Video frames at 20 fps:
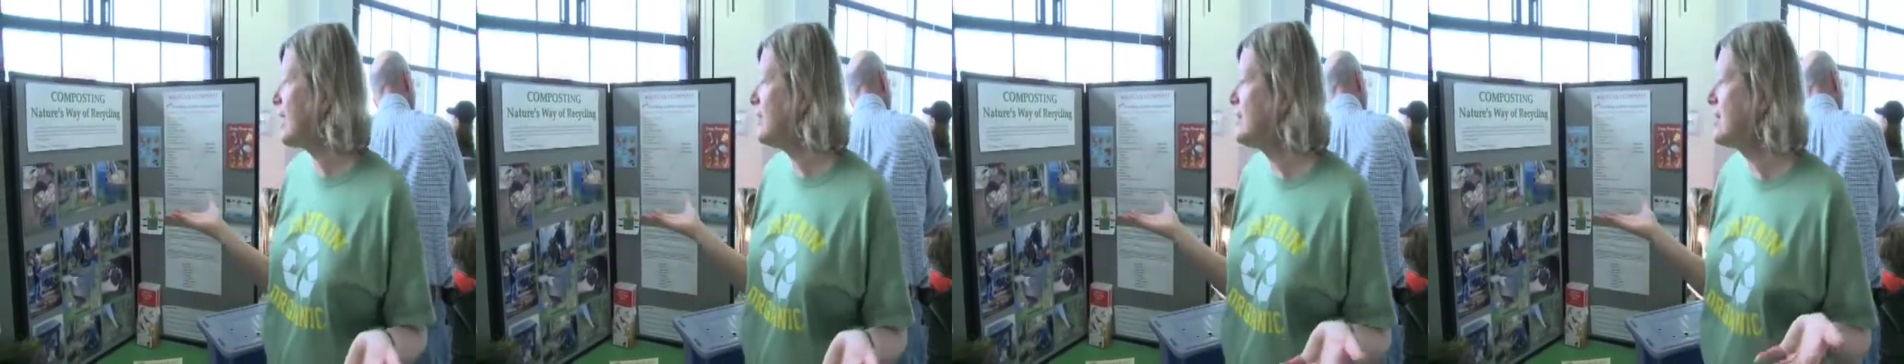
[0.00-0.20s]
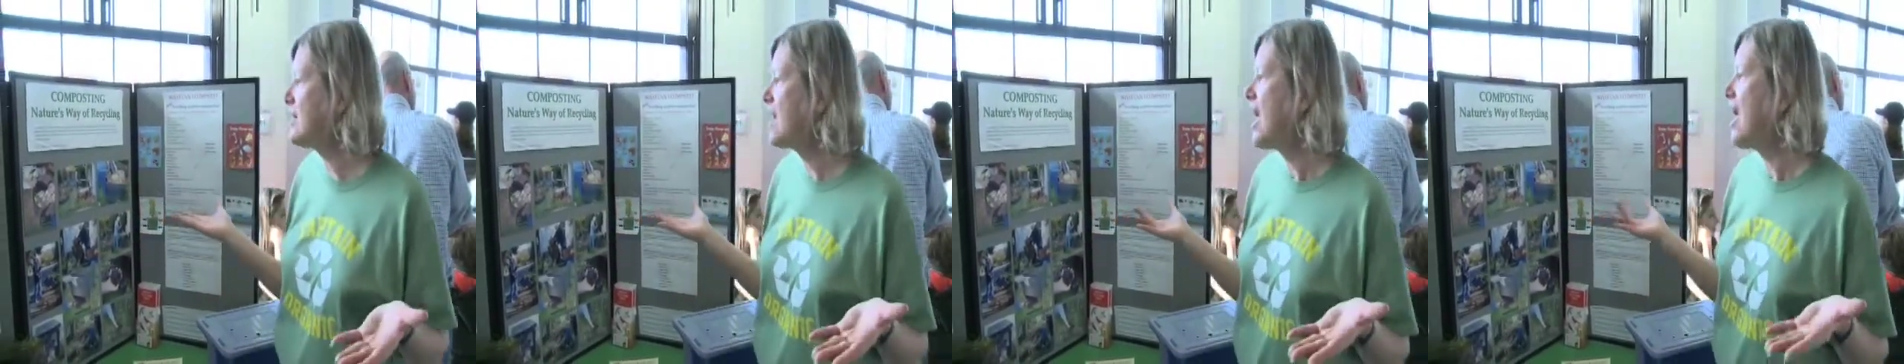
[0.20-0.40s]

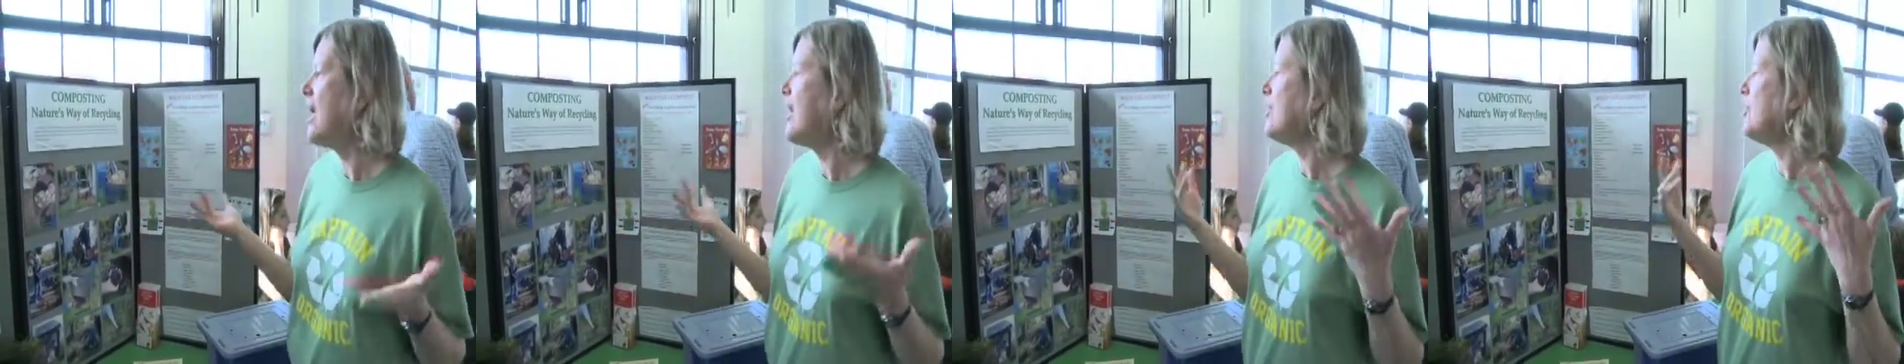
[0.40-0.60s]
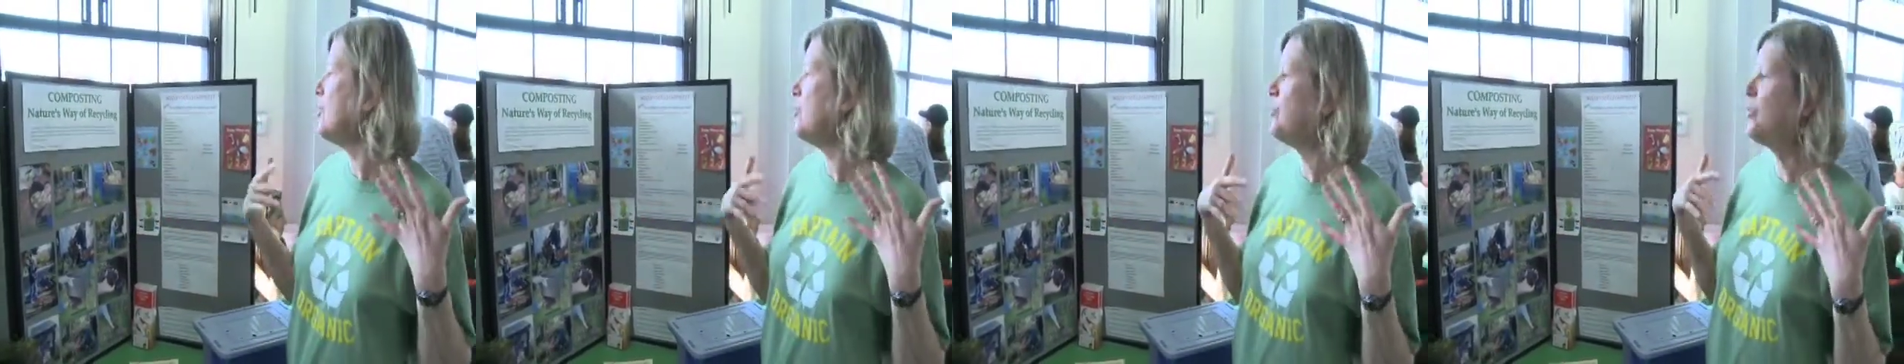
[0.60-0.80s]
the high
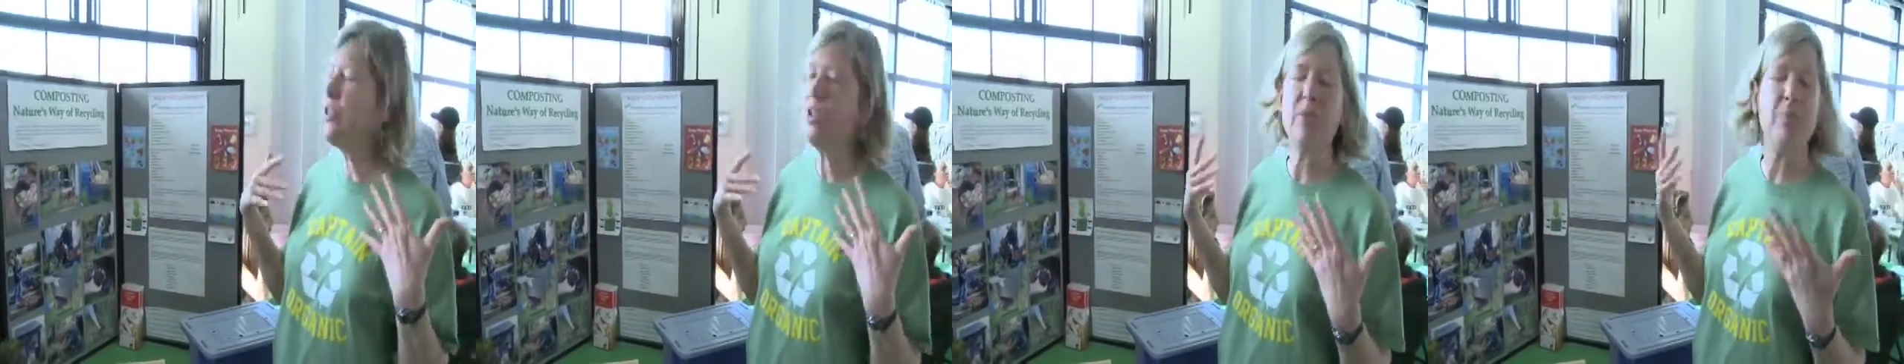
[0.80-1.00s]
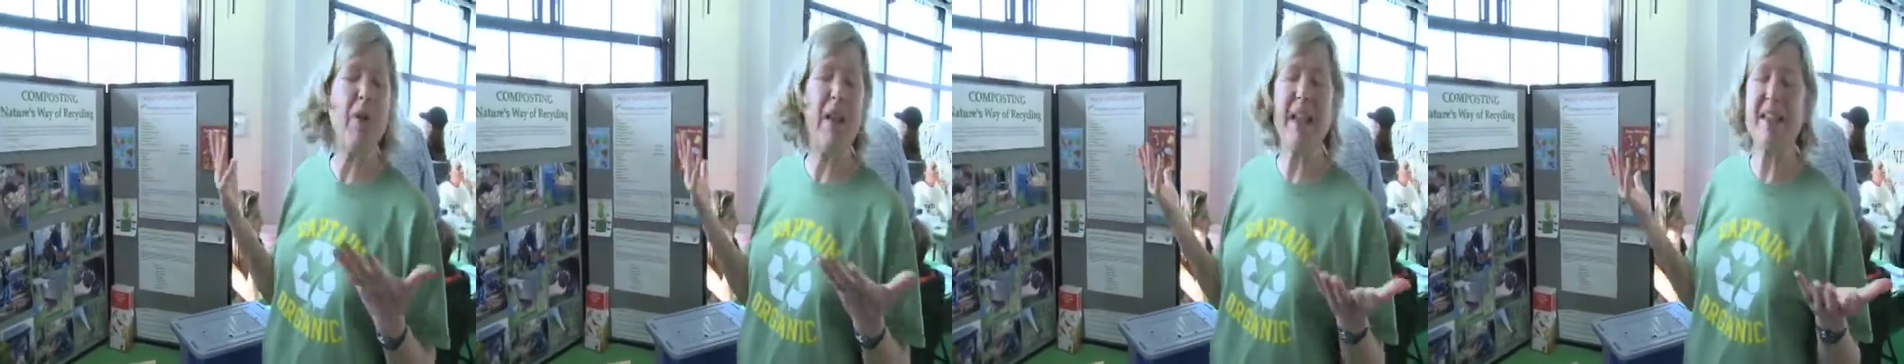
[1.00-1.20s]
school
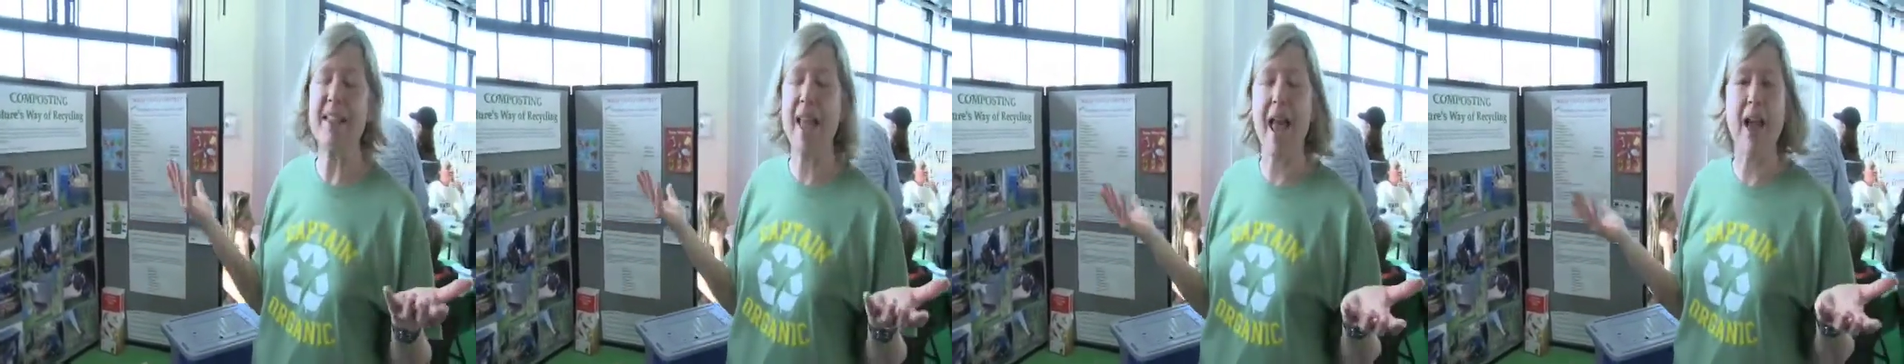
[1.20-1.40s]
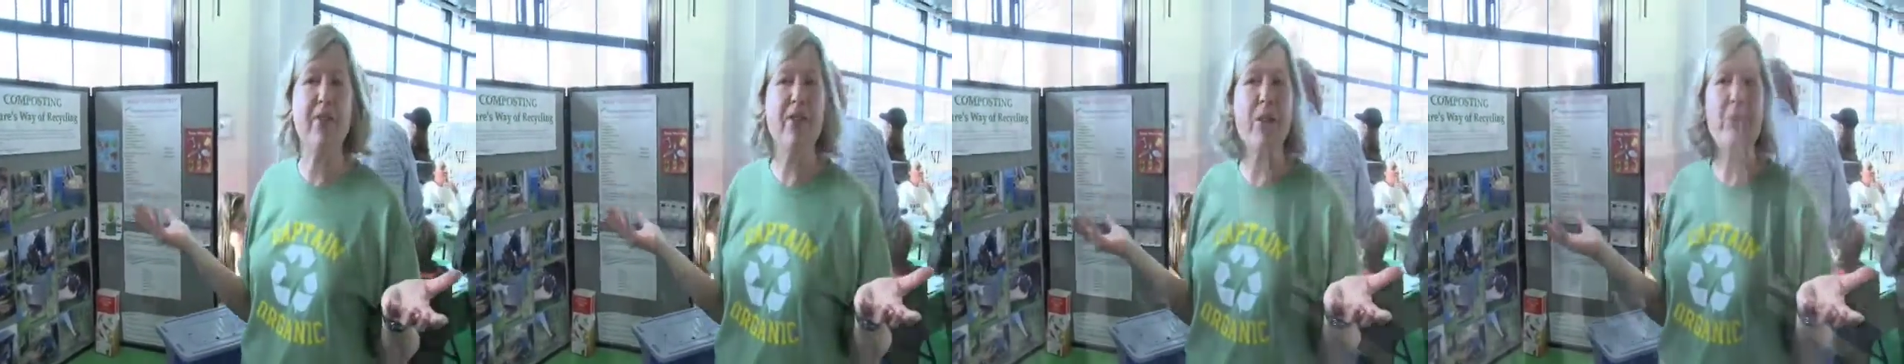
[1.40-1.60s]

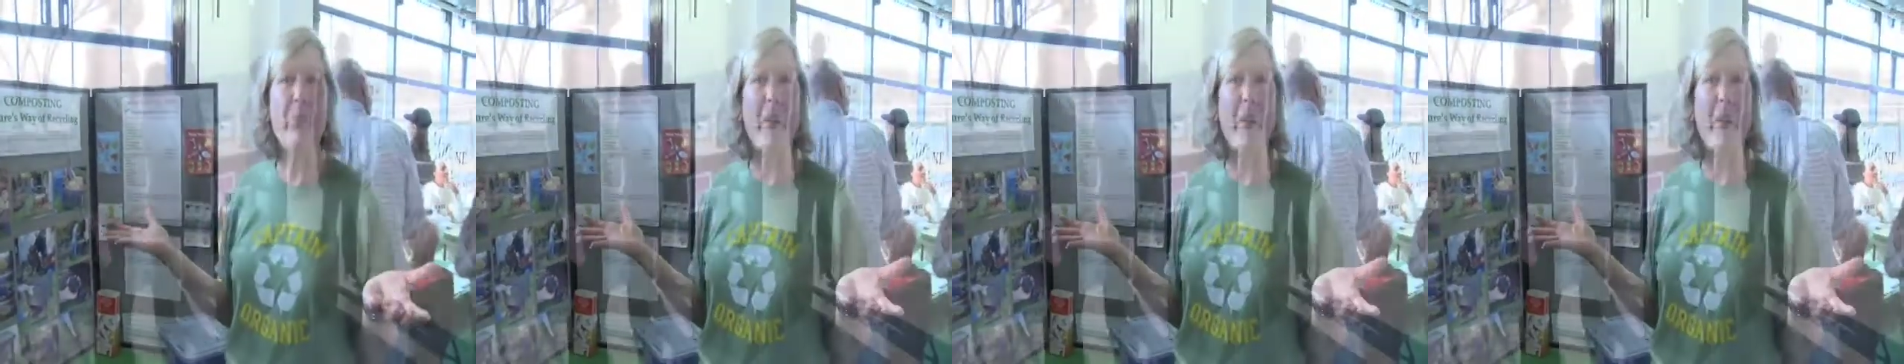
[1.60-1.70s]
who took